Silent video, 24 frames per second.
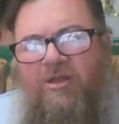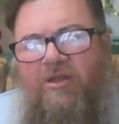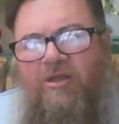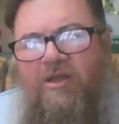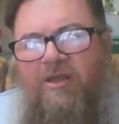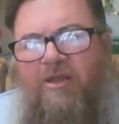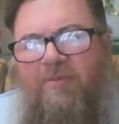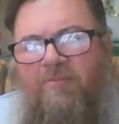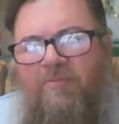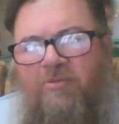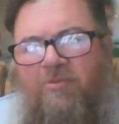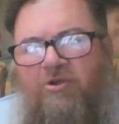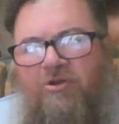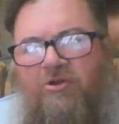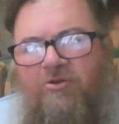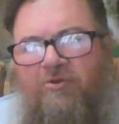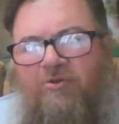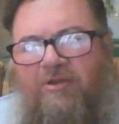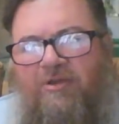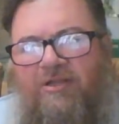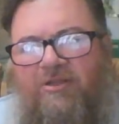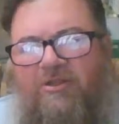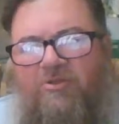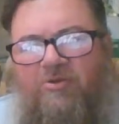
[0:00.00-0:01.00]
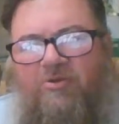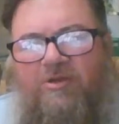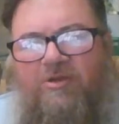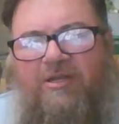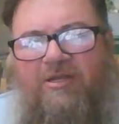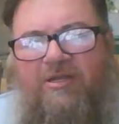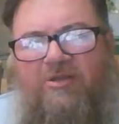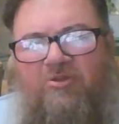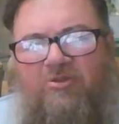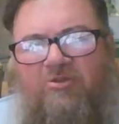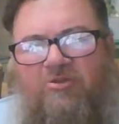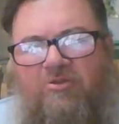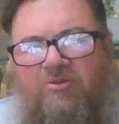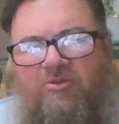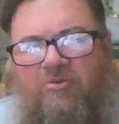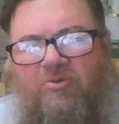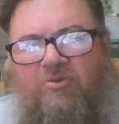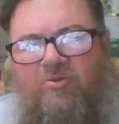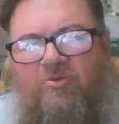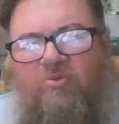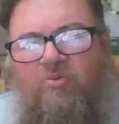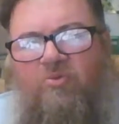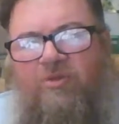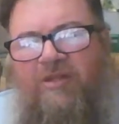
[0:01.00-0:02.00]
Now Mercury 3,
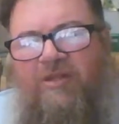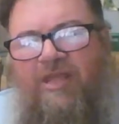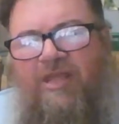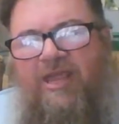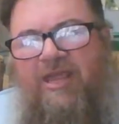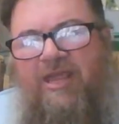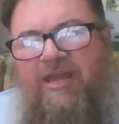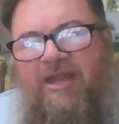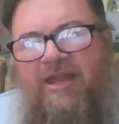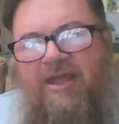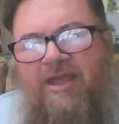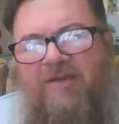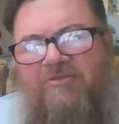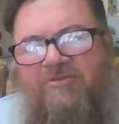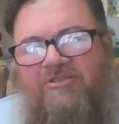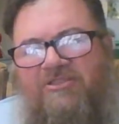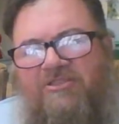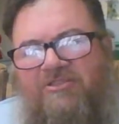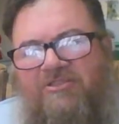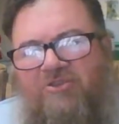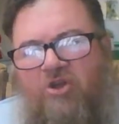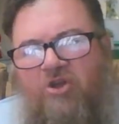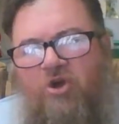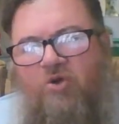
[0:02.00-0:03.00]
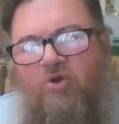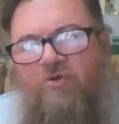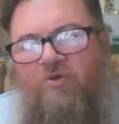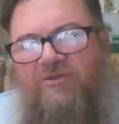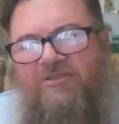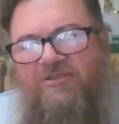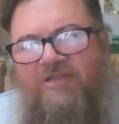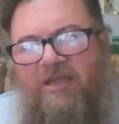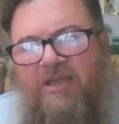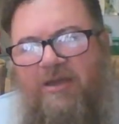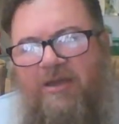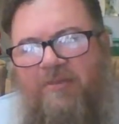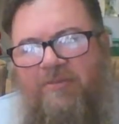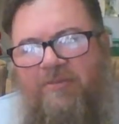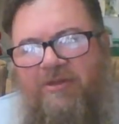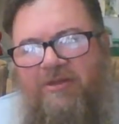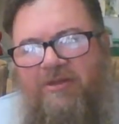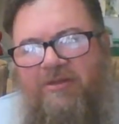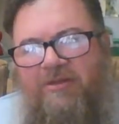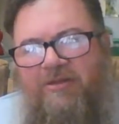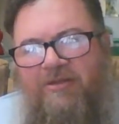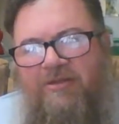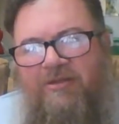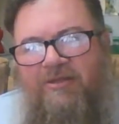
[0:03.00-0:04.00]
when they announce snow is
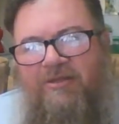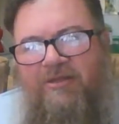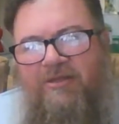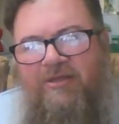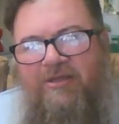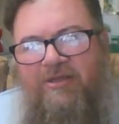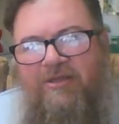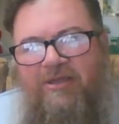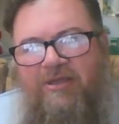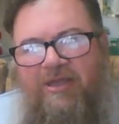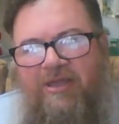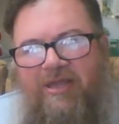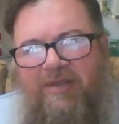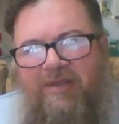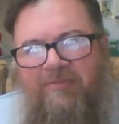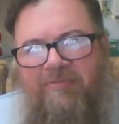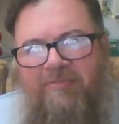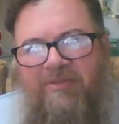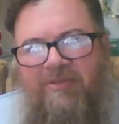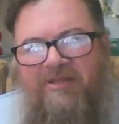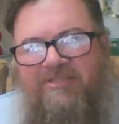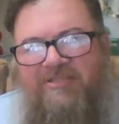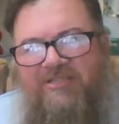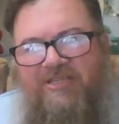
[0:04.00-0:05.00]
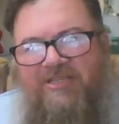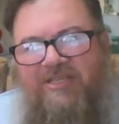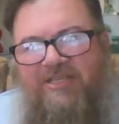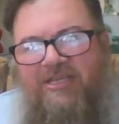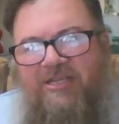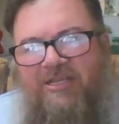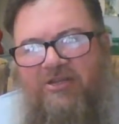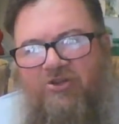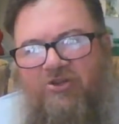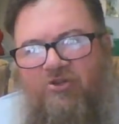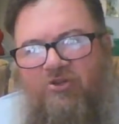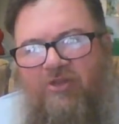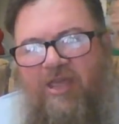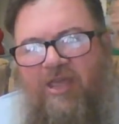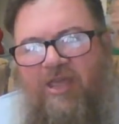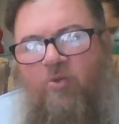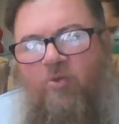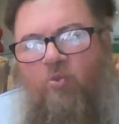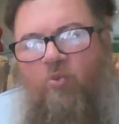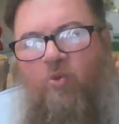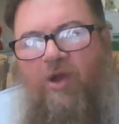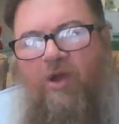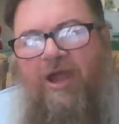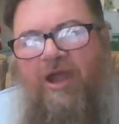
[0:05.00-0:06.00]
coming in Michigan, do they
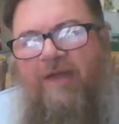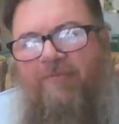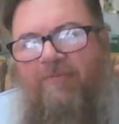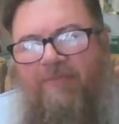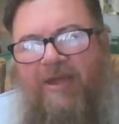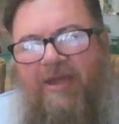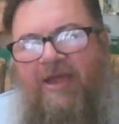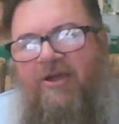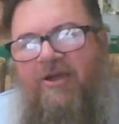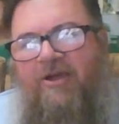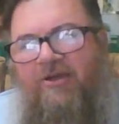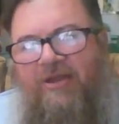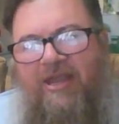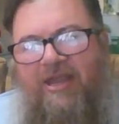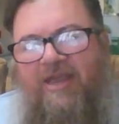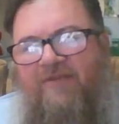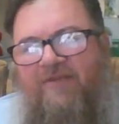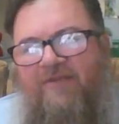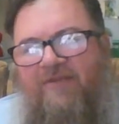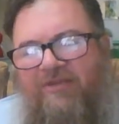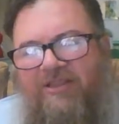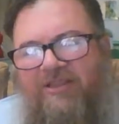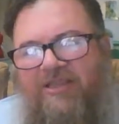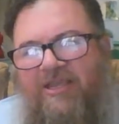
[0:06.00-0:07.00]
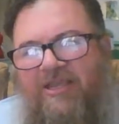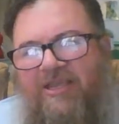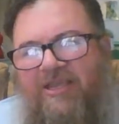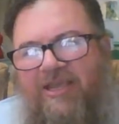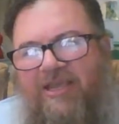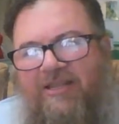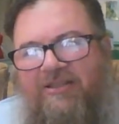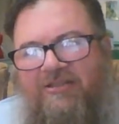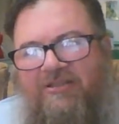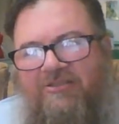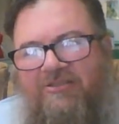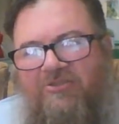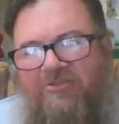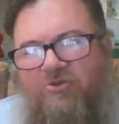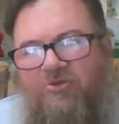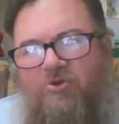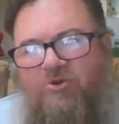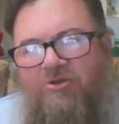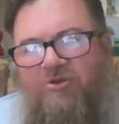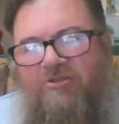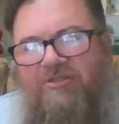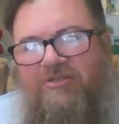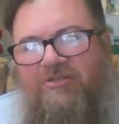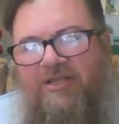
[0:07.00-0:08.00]
wipe out everything at the
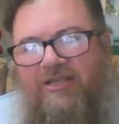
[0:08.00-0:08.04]
stores?